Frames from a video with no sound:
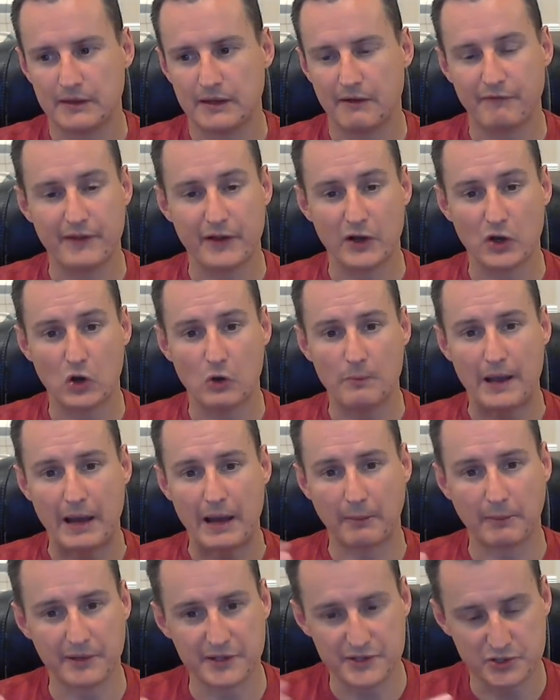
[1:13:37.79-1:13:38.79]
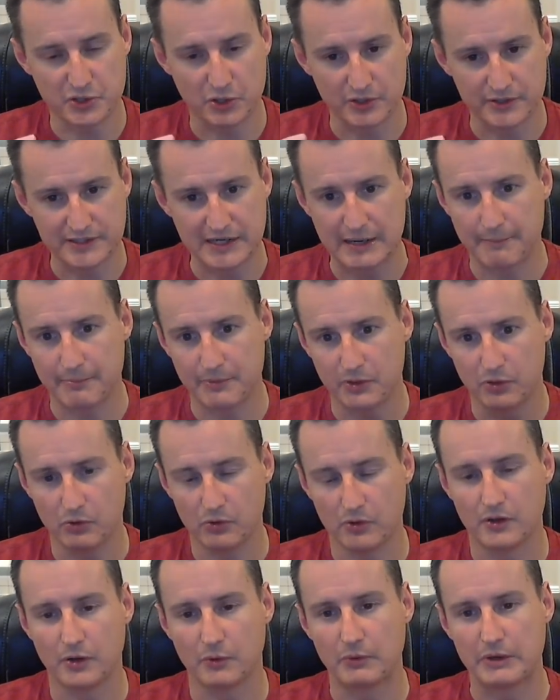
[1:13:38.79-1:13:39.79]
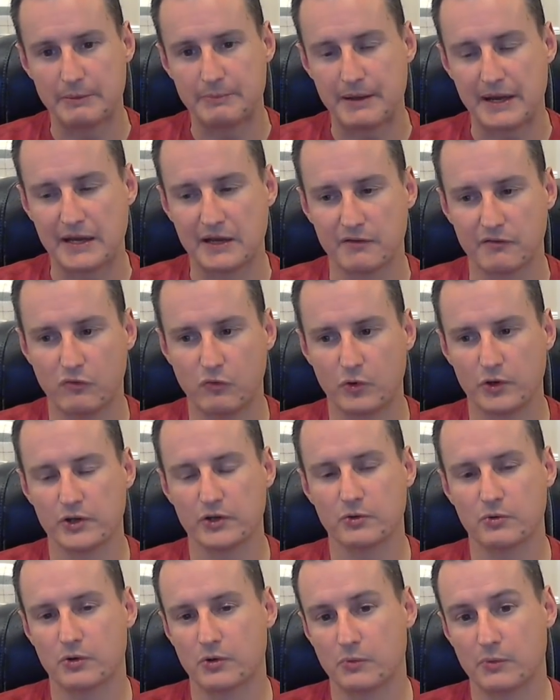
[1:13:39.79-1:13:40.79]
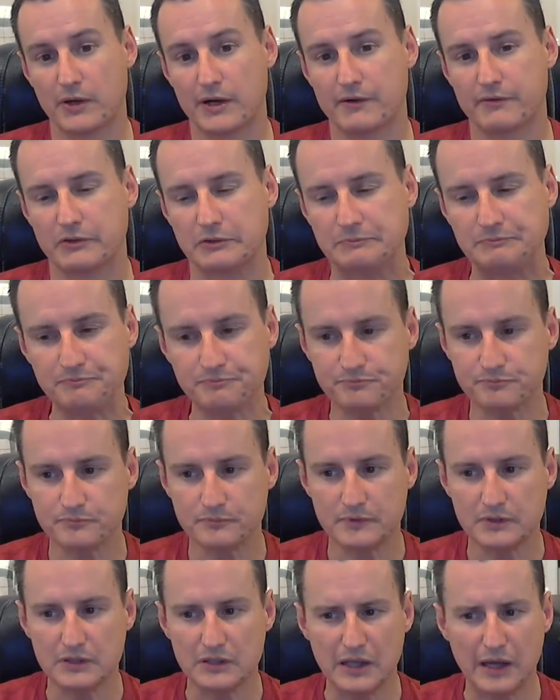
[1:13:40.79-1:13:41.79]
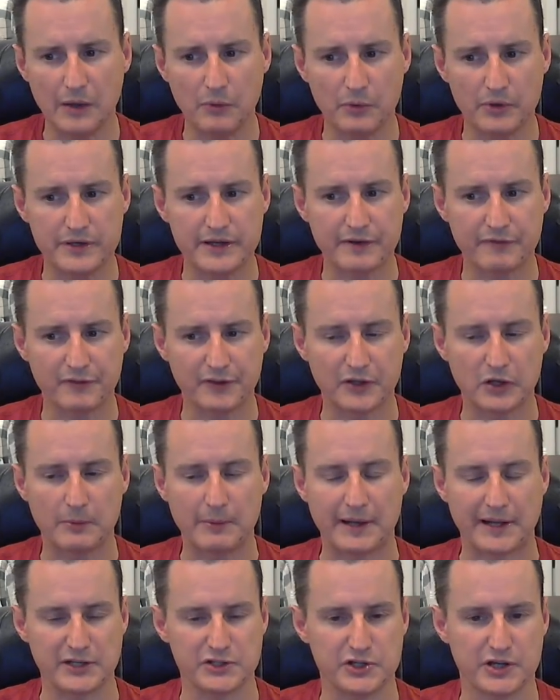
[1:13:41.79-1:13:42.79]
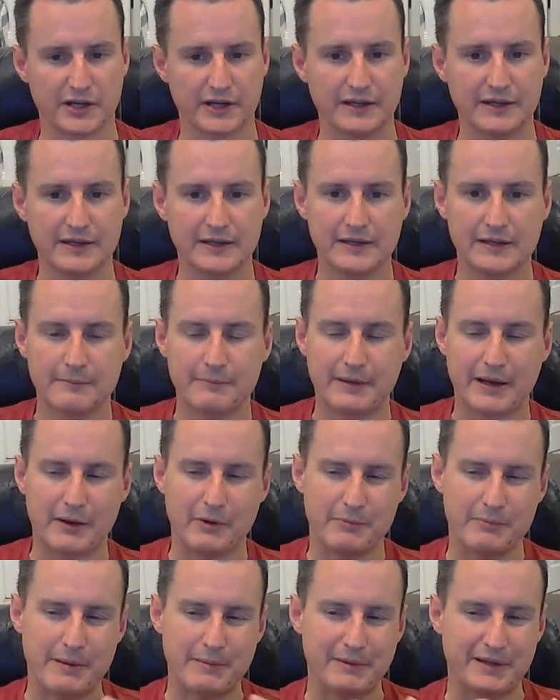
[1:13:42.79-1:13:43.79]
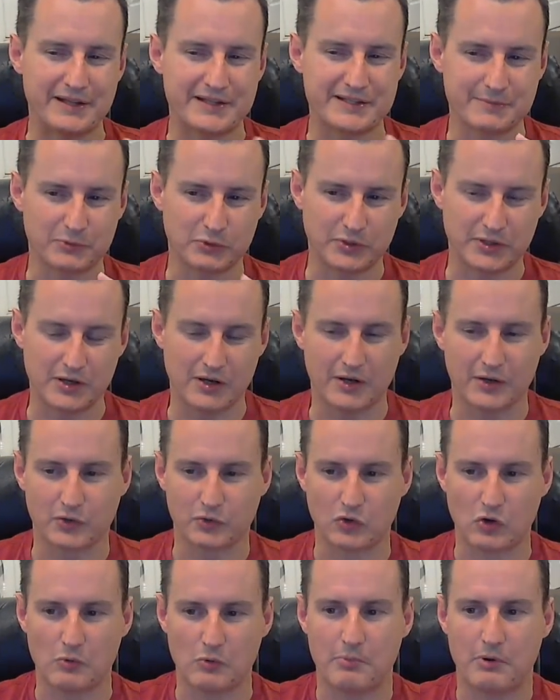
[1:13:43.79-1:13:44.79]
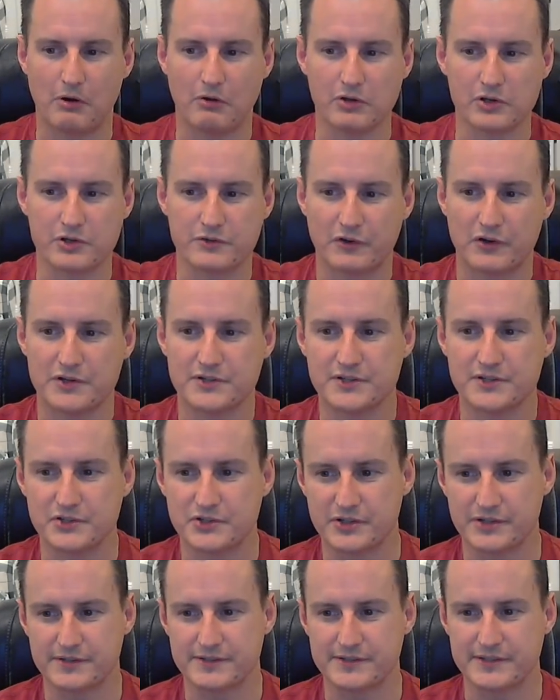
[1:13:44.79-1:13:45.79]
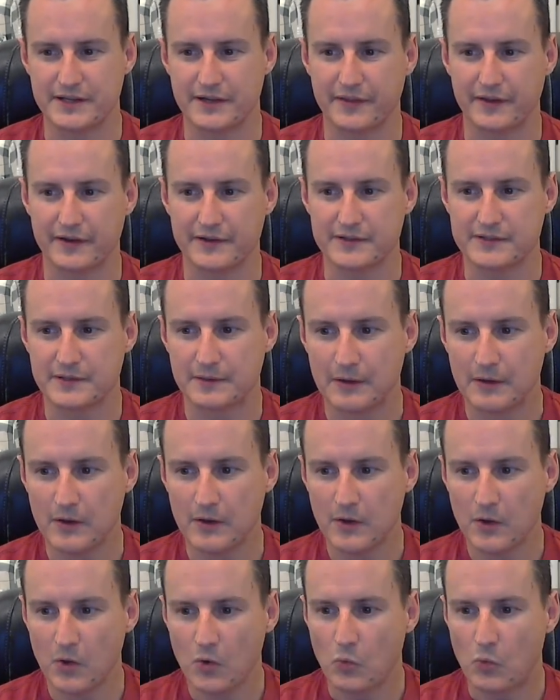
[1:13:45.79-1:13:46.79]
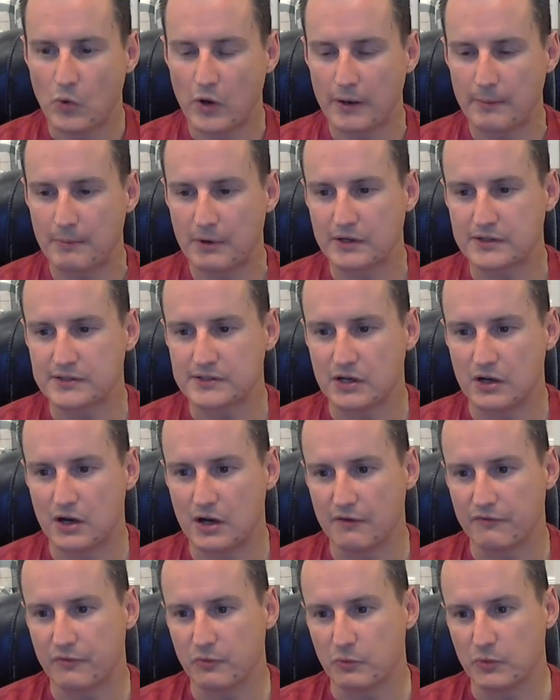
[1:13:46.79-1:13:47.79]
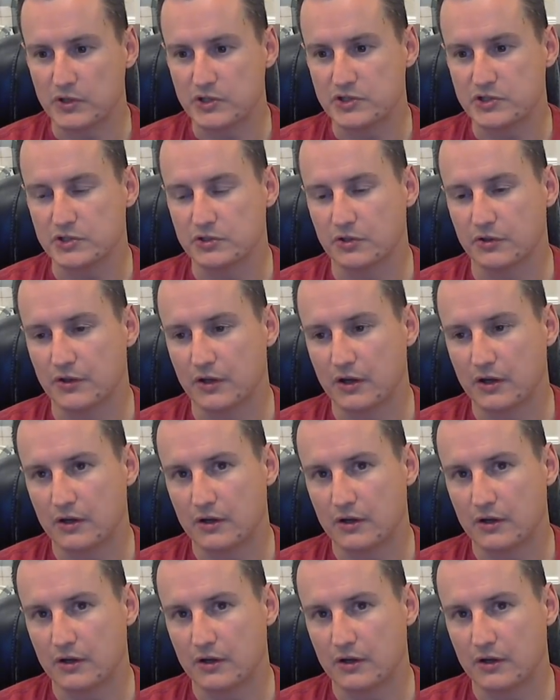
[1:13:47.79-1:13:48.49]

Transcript: If they go bad with a certain time, they'll repaint it for you or whatever. I would definitely go back and check, but I would maybe get some chrome polish first and see how that is. Watermarks off the windshield.